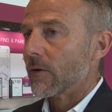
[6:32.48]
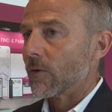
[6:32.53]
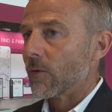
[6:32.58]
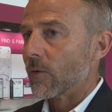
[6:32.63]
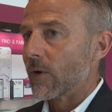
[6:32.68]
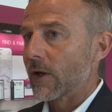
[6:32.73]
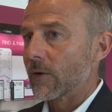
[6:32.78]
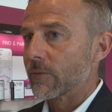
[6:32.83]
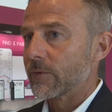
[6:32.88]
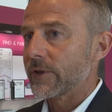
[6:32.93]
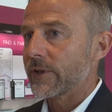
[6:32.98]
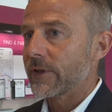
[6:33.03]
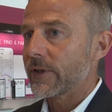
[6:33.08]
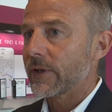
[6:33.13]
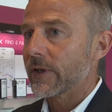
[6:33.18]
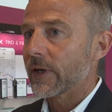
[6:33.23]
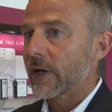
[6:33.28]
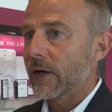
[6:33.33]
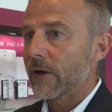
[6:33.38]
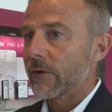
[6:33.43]
Well,
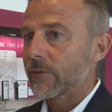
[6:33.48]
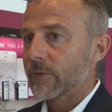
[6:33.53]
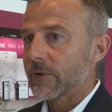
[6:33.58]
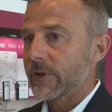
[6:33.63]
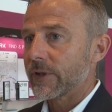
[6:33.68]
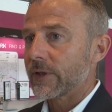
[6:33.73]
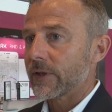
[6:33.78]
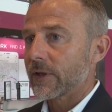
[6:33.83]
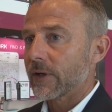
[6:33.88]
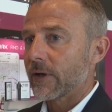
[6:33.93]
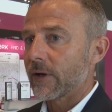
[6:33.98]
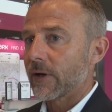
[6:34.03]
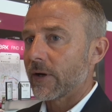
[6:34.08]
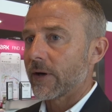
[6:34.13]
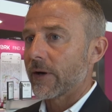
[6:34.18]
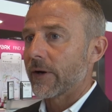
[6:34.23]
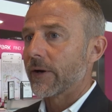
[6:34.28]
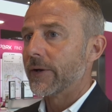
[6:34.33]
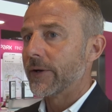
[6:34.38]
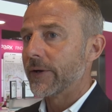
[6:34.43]
we
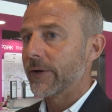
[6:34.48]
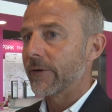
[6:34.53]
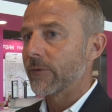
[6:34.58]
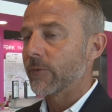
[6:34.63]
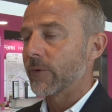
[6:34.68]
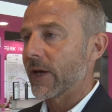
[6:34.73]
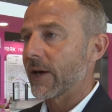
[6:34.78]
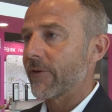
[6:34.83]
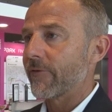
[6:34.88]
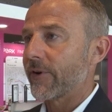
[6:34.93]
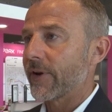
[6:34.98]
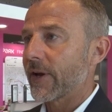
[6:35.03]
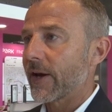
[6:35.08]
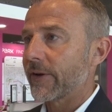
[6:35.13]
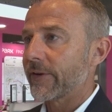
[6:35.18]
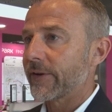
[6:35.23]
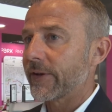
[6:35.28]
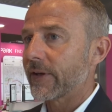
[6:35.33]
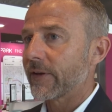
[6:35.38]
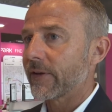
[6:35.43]
have an
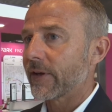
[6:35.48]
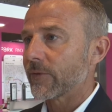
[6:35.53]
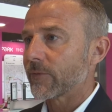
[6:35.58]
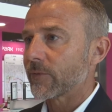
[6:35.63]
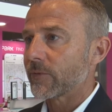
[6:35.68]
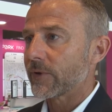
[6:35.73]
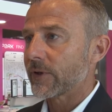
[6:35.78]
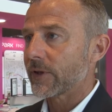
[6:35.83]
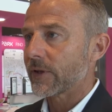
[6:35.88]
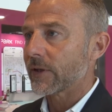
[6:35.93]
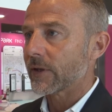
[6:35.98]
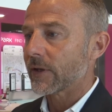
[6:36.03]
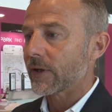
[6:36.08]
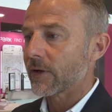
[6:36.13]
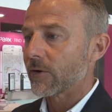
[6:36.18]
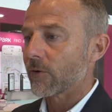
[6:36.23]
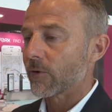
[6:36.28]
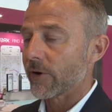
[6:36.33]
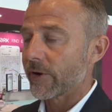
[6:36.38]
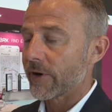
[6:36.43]
idea that
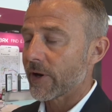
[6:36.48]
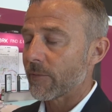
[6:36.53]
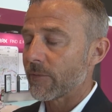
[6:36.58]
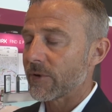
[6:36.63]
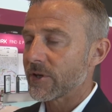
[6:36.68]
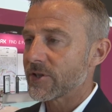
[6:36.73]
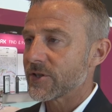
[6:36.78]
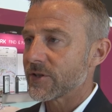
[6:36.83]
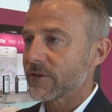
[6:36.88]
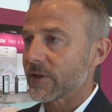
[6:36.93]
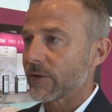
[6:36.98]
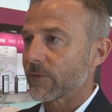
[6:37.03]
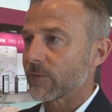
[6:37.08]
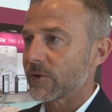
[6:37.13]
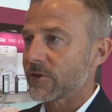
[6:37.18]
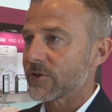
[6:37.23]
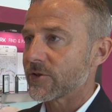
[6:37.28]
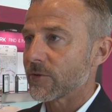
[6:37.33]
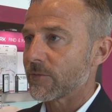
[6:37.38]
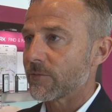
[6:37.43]
or an ambition that
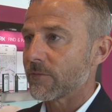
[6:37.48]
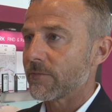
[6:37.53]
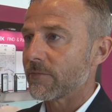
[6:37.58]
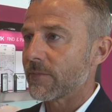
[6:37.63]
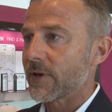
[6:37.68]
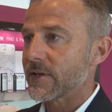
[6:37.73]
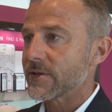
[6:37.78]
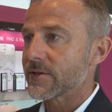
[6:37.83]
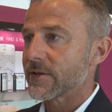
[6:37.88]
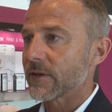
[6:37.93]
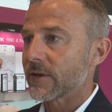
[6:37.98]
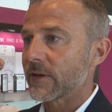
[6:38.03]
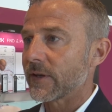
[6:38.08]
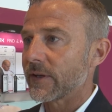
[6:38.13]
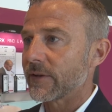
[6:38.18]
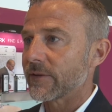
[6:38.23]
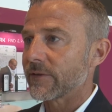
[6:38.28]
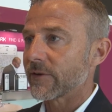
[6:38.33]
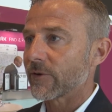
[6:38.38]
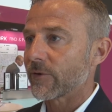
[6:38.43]
we should
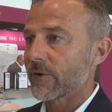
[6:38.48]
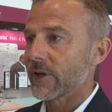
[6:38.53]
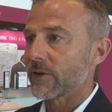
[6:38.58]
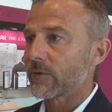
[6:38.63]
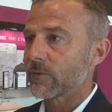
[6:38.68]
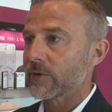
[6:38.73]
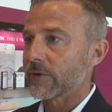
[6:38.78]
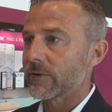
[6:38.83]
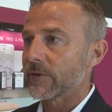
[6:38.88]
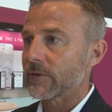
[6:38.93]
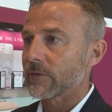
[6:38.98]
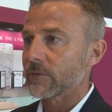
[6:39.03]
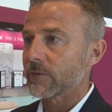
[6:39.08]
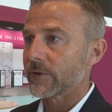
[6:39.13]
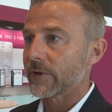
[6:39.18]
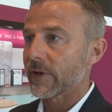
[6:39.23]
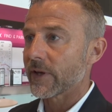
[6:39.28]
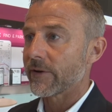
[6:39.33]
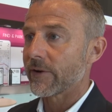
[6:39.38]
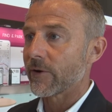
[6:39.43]
basically integrate
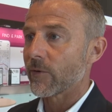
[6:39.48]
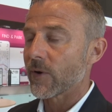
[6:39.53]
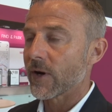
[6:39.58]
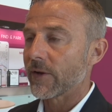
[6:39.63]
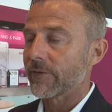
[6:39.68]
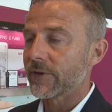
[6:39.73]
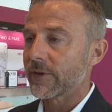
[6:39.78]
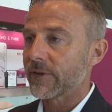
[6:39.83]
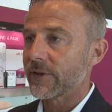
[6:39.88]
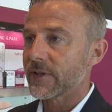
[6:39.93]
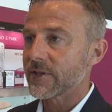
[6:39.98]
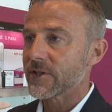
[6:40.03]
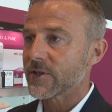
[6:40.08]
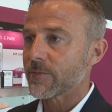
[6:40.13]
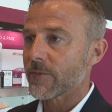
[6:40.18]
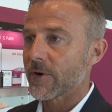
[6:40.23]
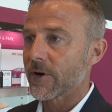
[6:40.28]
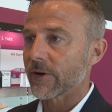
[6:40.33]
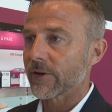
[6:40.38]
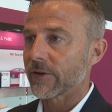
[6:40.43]
with anyone in
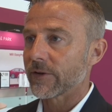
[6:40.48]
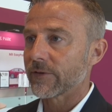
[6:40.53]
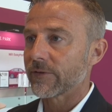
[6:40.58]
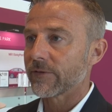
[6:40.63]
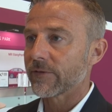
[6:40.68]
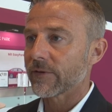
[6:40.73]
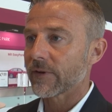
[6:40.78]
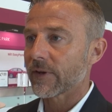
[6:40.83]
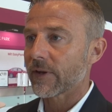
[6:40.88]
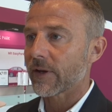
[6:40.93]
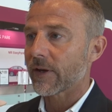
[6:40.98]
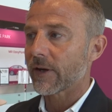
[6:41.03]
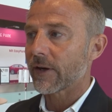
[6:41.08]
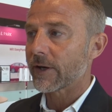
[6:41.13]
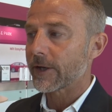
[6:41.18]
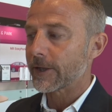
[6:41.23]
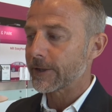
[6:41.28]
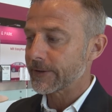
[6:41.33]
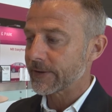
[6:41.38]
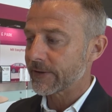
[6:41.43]
each market.
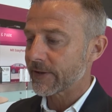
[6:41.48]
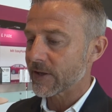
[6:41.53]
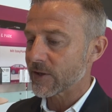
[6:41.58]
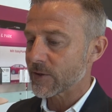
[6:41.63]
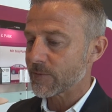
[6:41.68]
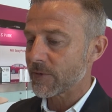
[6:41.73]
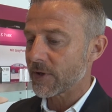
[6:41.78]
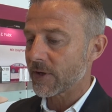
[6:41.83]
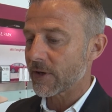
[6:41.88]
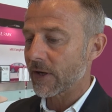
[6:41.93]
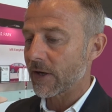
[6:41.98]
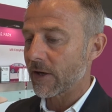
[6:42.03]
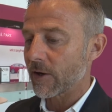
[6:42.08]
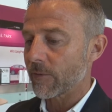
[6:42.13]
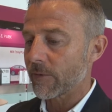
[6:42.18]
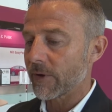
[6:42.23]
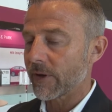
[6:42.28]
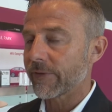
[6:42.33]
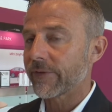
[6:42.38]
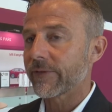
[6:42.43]
It has been a
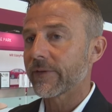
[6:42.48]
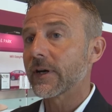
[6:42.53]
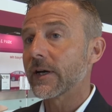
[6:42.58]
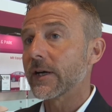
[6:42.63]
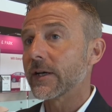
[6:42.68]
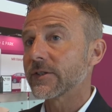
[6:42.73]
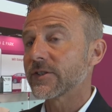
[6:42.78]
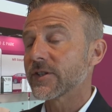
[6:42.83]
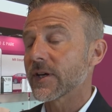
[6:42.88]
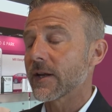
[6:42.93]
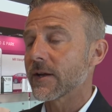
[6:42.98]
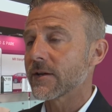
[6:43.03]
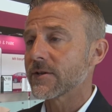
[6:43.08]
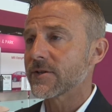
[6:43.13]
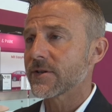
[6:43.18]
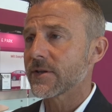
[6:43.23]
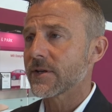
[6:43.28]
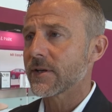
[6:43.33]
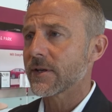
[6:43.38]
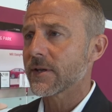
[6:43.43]
little bit
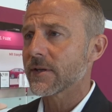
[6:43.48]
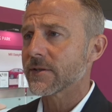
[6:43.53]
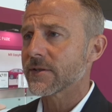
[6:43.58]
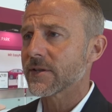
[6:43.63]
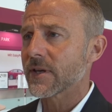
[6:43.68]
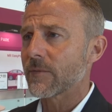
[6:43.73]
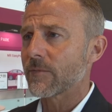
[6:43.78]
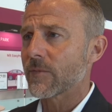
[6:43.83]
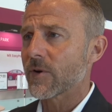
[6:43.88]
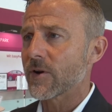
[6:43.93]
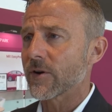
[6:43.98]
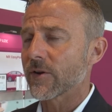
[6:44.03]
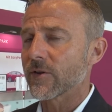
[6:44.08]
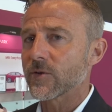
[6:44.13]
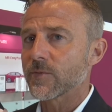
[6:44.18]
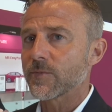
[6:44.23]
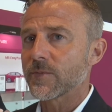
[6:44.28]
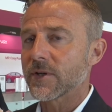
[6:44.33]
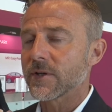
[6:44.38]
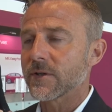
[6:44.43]
challenging in some
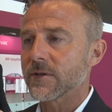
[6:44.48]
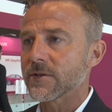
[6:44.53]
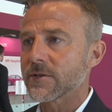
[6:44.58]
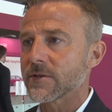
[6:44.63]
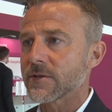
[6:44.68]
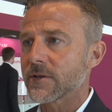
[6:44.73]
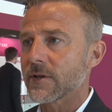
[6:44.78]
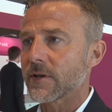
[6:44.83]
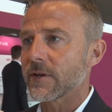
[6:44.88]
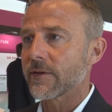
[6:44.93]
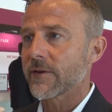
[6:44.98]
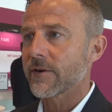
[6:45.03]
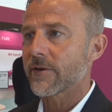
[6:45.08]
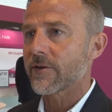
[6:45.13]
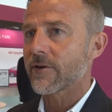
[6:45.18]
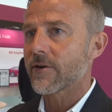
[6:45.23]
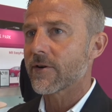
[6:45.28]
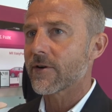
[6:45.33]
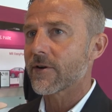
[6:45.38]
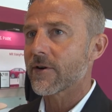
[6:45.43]
markets because there
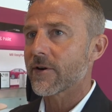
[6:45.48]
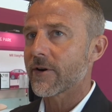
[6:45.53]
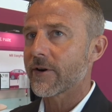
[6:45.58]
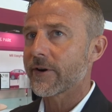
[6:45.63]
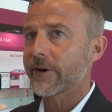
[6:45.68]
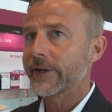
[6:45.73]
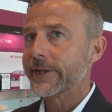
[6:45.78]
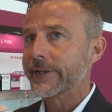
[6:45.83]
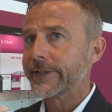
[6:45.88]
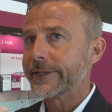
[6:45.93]
are